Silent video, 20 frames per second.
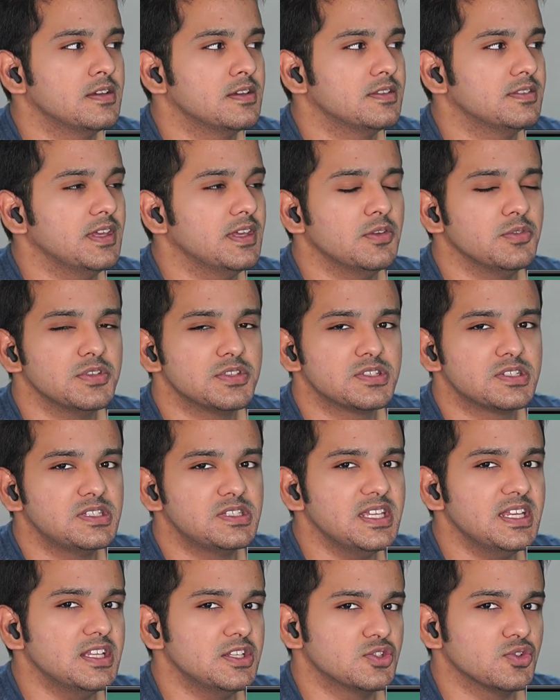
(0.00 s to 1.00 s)
They have this
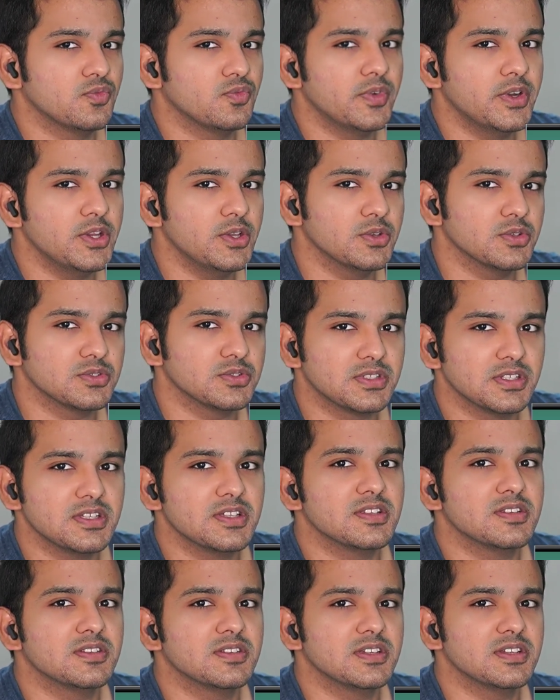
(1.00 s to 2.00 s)
series of videos
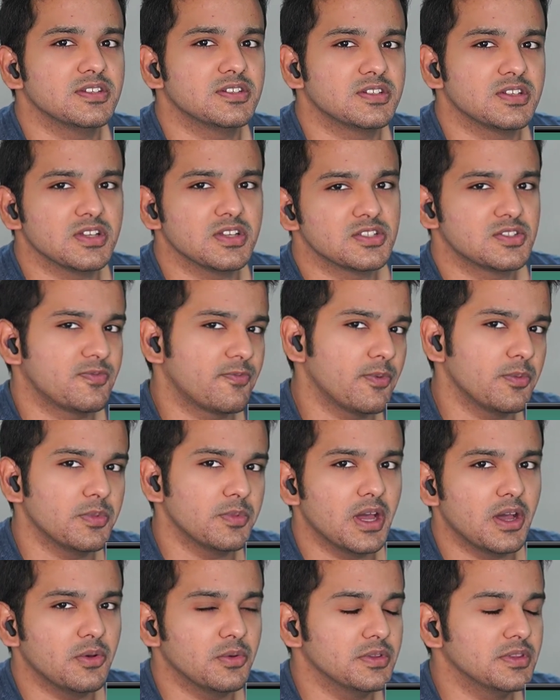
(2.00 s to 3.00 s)
they, they touch
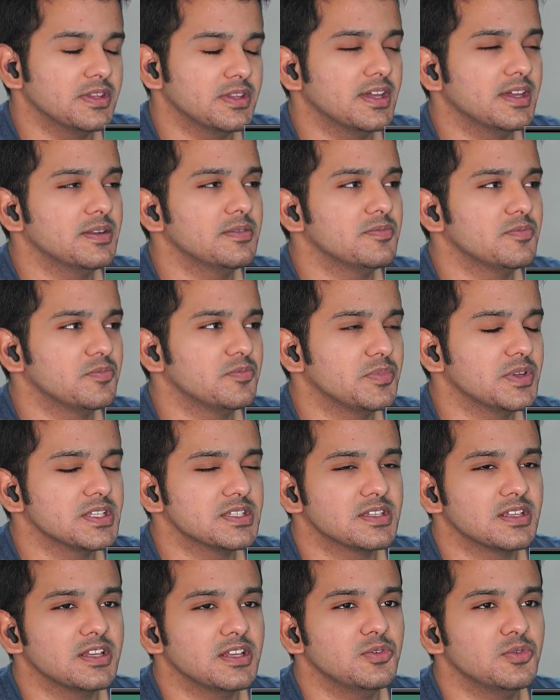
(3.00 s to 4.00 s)
from now and then,
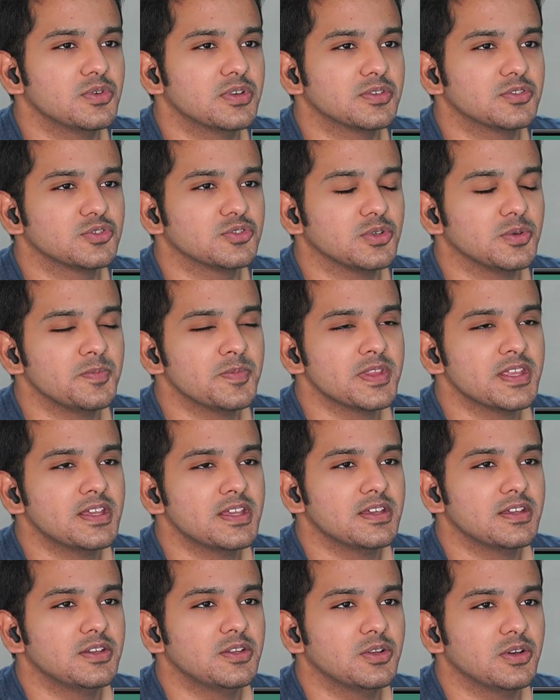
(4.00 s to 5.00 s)
basically. So,
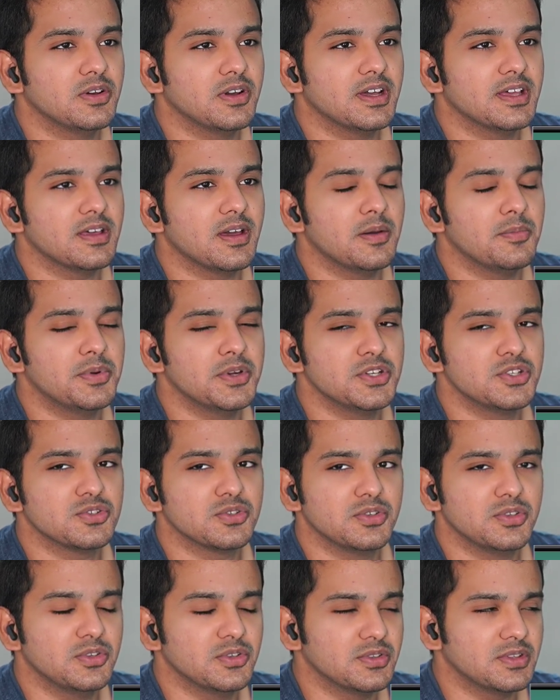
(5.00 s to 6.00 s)
you know, I, am pretty
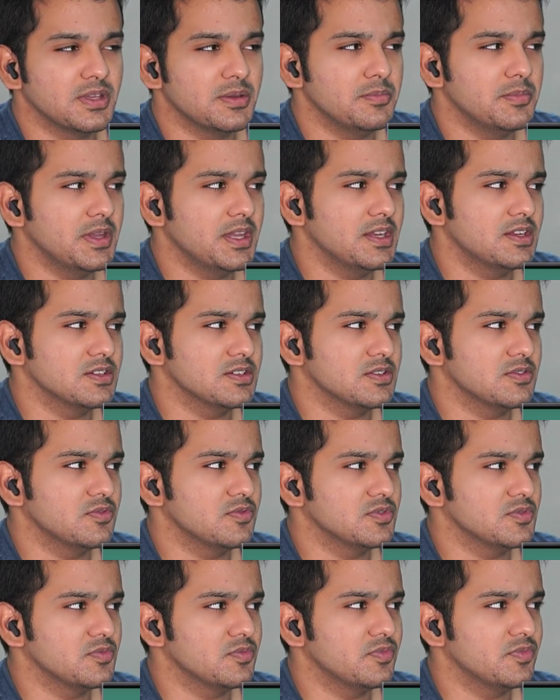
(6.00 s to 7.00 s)
sure, you know, they made a
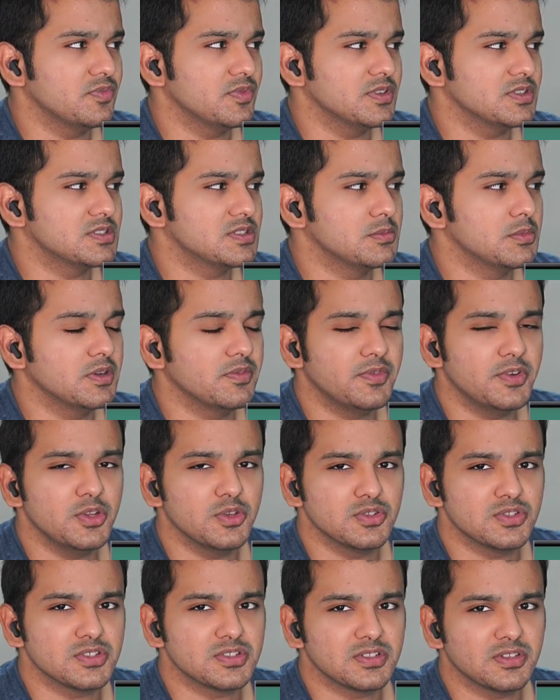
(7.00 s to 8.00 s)
similar
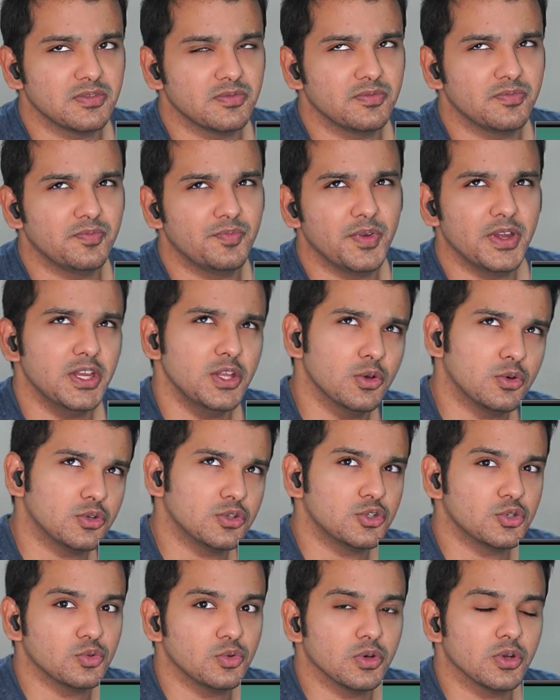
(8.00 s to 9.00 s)
video just a video
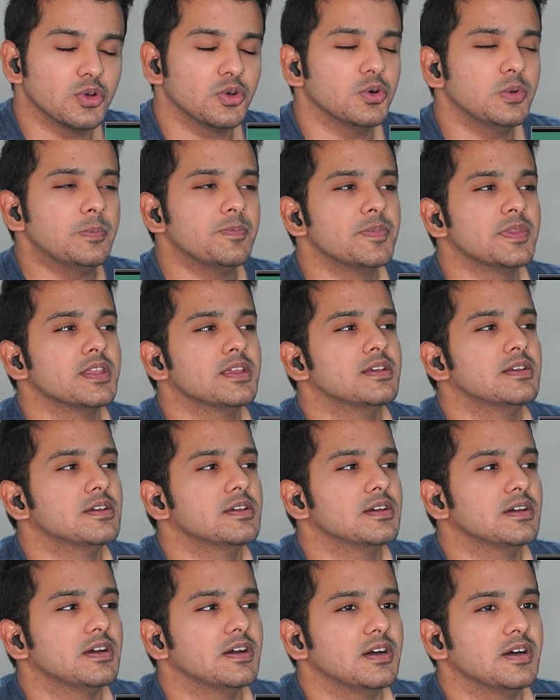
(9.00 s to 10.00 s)
or two ago.
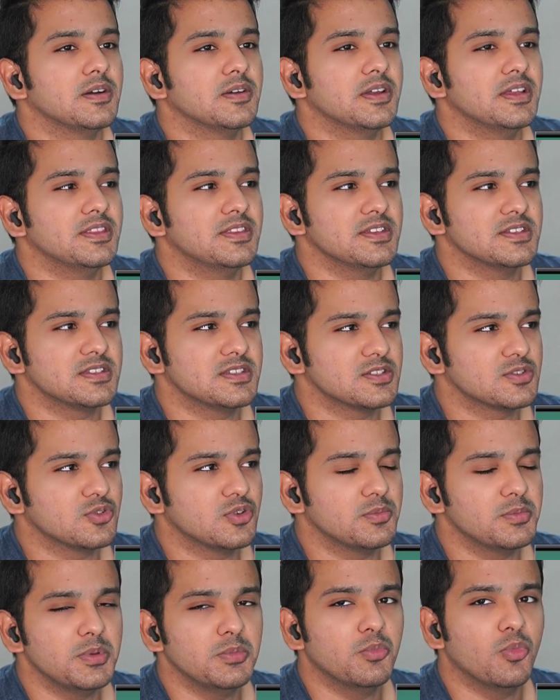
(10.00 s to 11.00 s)
Uh, and this is
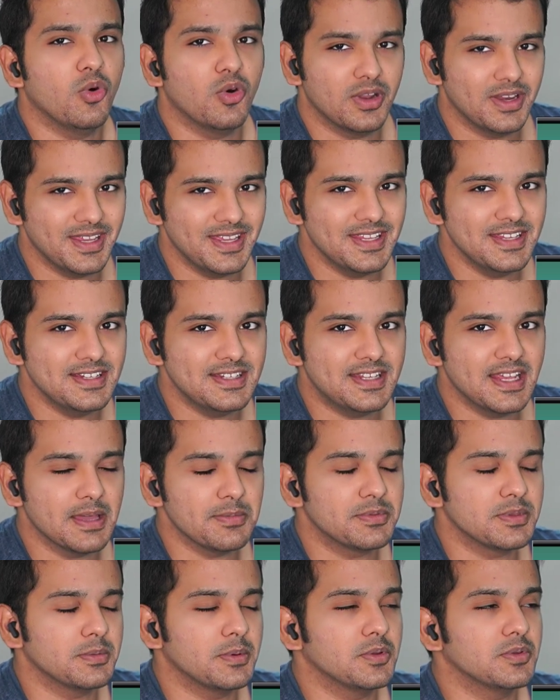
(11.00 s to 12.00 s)
going to be more in
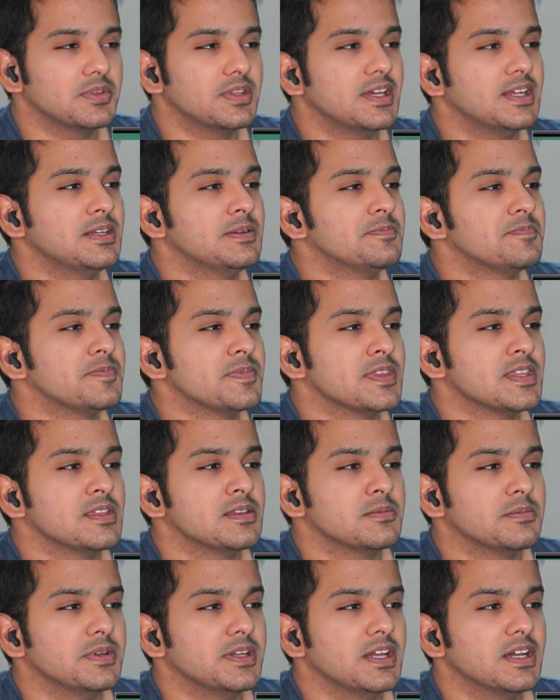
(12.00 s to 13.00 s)
depth about that
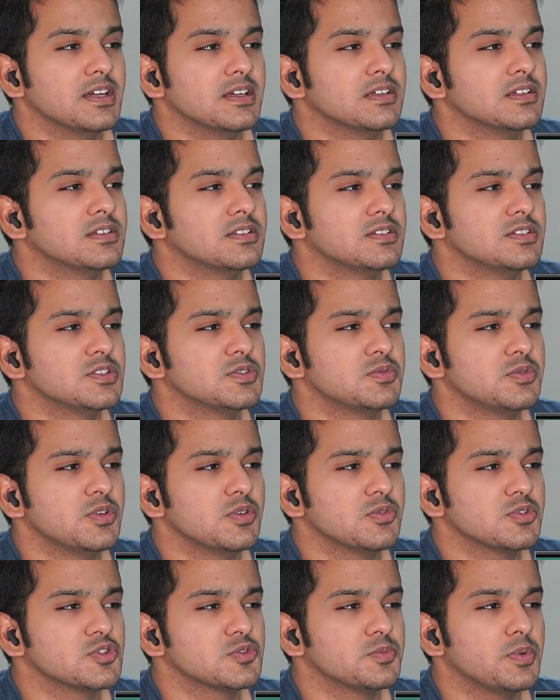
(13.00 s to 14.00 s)
but yeah, this
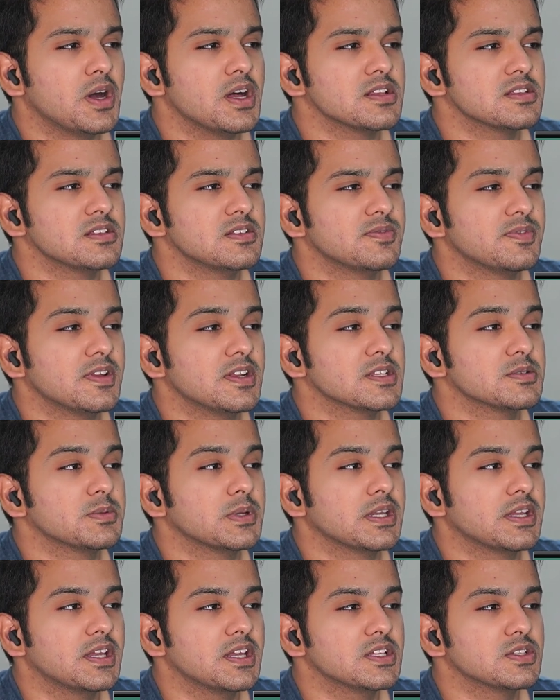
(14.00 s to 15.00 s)
video was partially financed
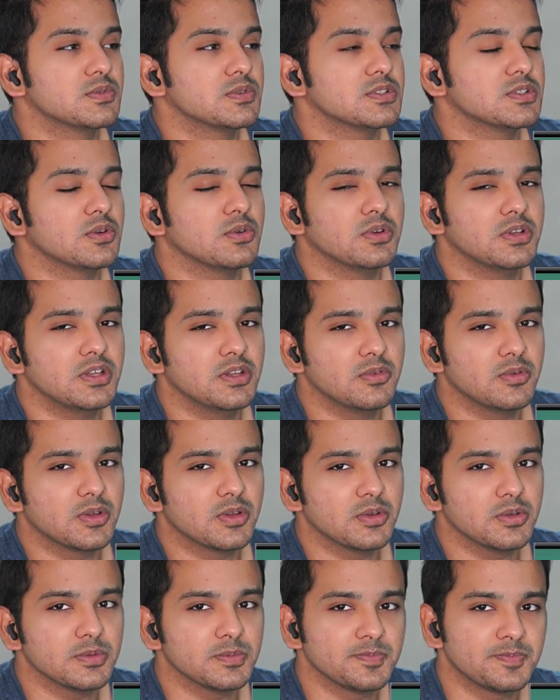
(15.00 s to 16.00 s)
by Venture. Oh, here we
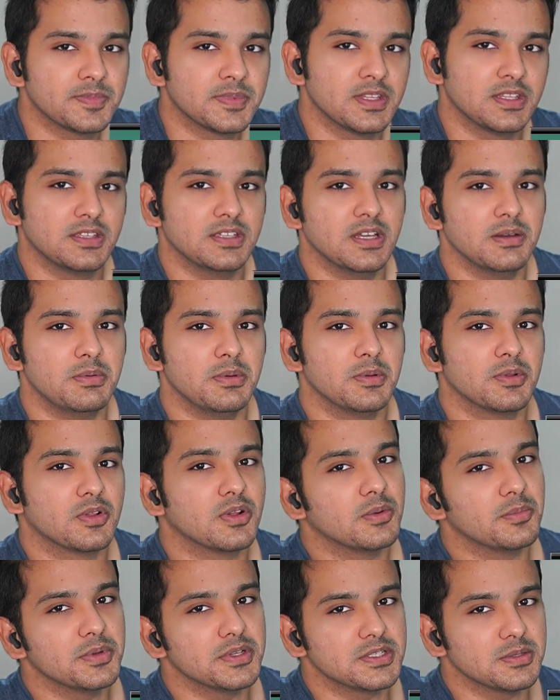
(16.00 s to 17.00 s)
go. Yeah, people are
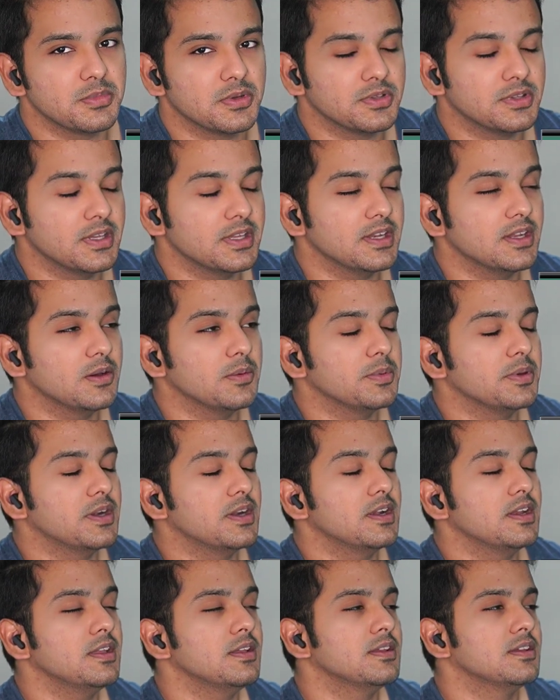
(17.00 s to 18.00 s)
gonna bitch about that now
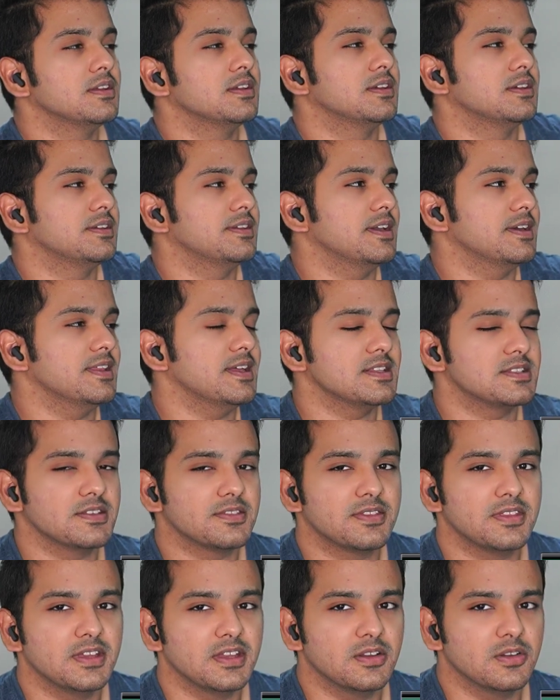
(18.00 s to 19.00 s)
apparently. Yeah, that's
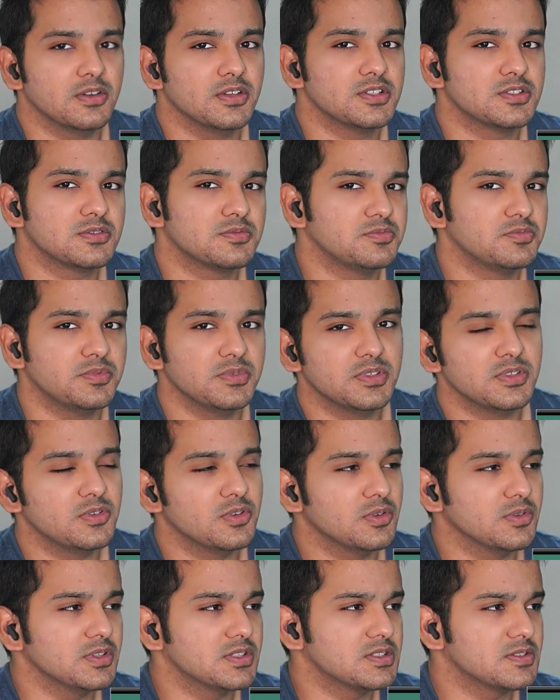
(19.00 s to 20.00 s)
a thing. It's you
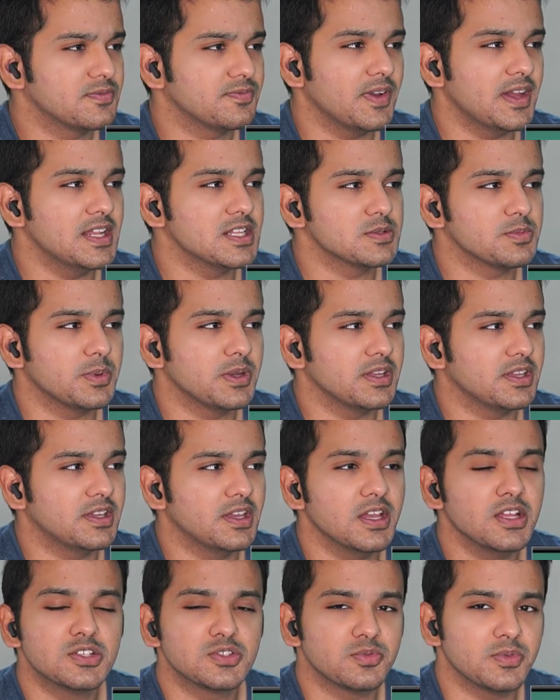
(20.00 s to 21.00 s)
know, it's financed by
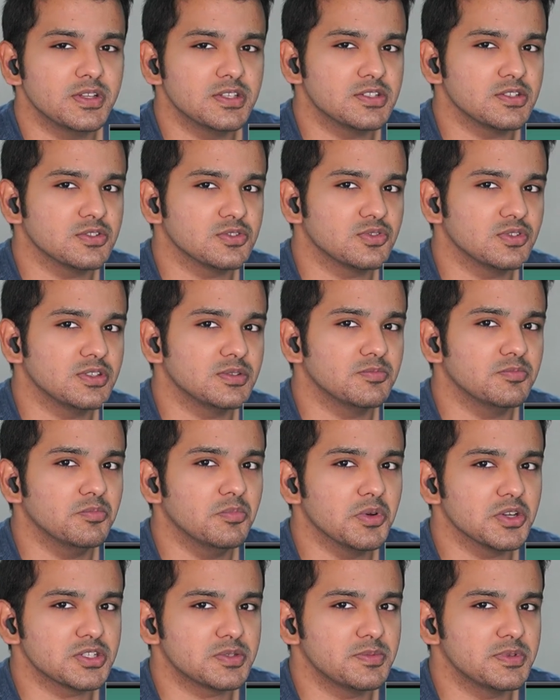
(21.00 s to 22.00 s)
Gates Venture, so it
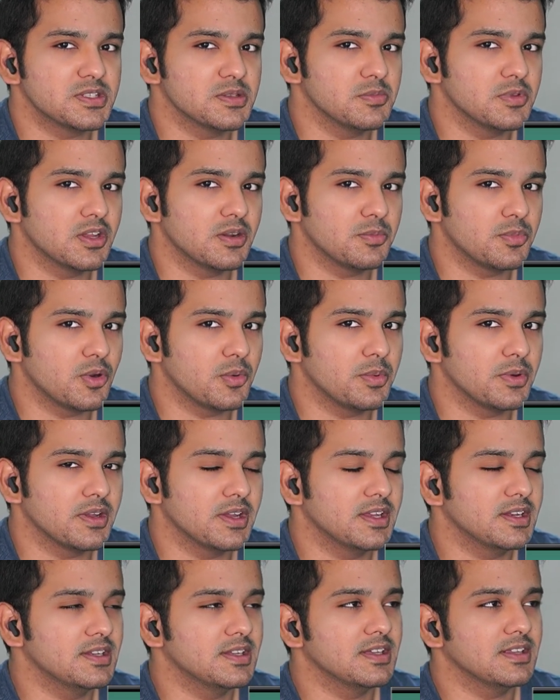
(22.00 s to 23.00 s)
must be some kind of
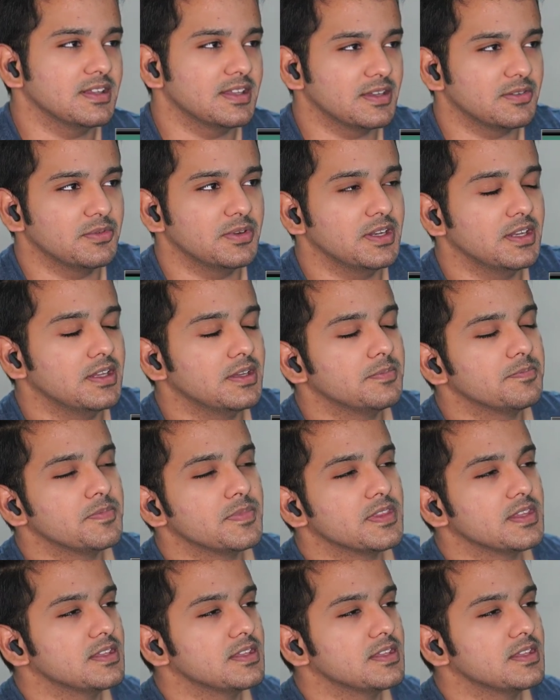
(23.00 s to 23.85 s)
propaganda. Like really,